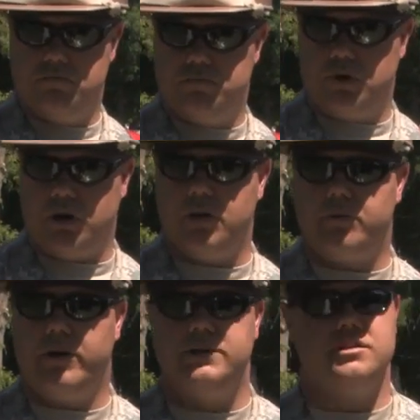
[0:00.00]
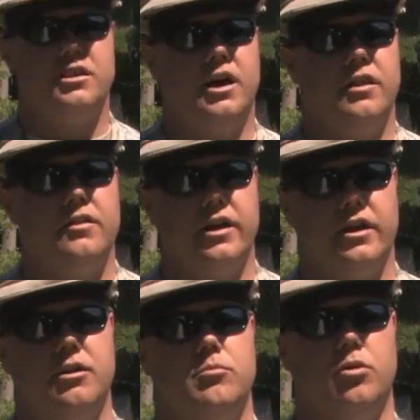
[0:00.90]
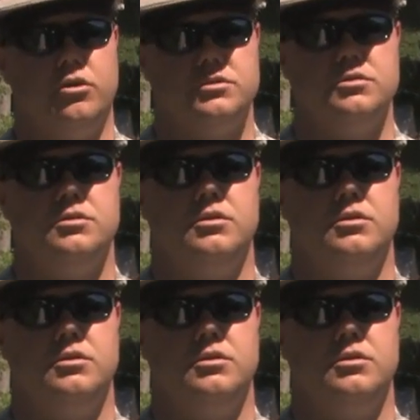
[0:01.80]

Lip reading: put all the bracing on and the decking boards.